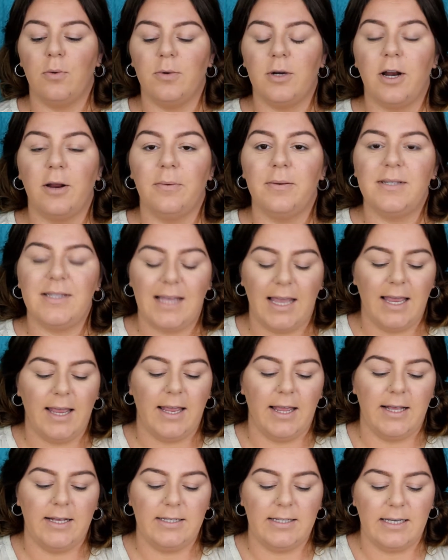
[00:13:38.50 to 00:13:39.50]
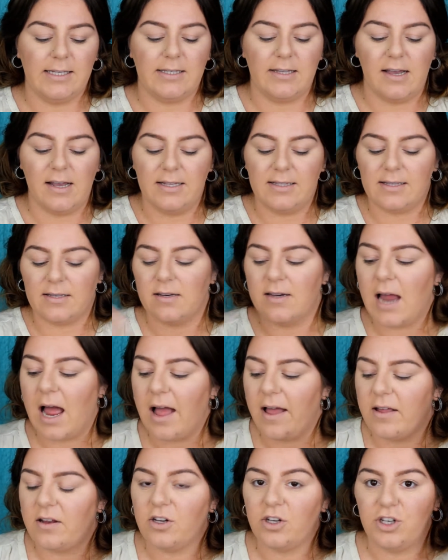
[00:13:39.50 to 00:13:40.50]
what I was saying is, it's
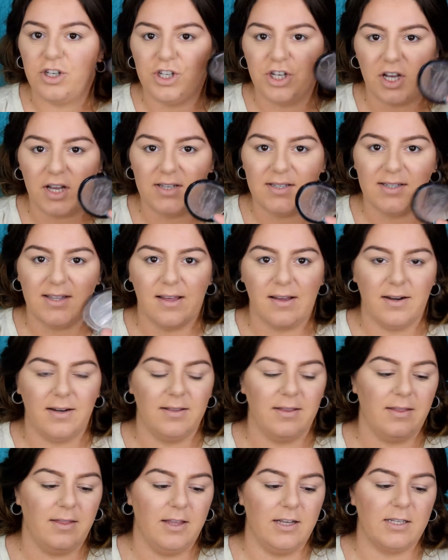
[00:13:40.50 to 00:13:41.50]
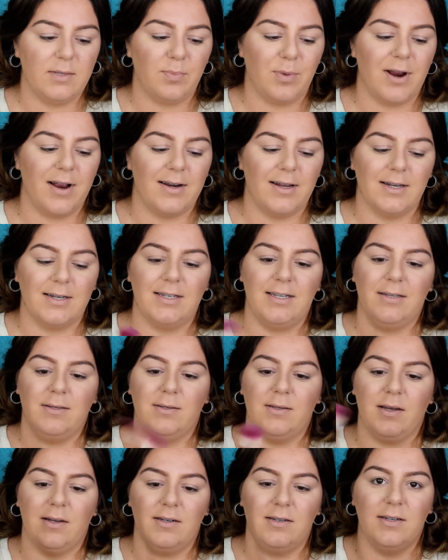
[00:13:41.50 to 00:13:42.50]
not just that this product
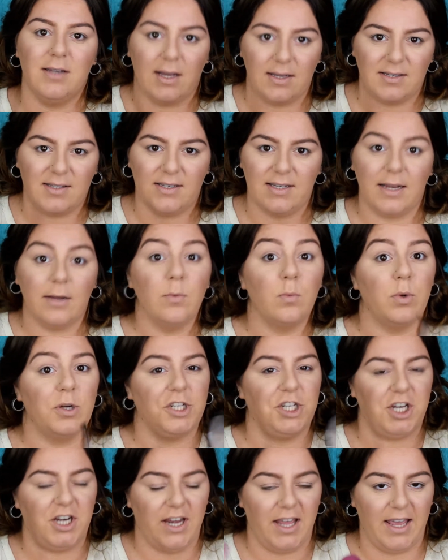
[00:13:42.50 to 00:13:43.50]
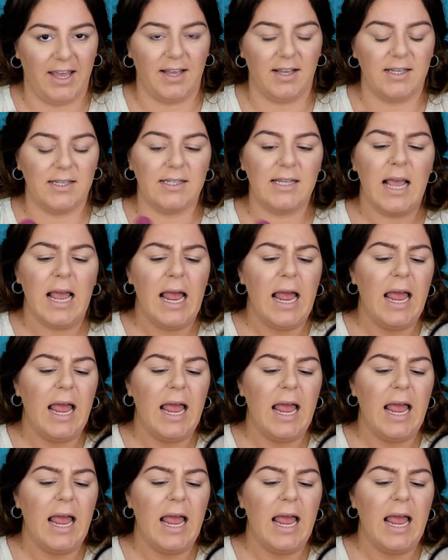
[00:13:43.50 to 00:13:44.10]
is dusty, which it is.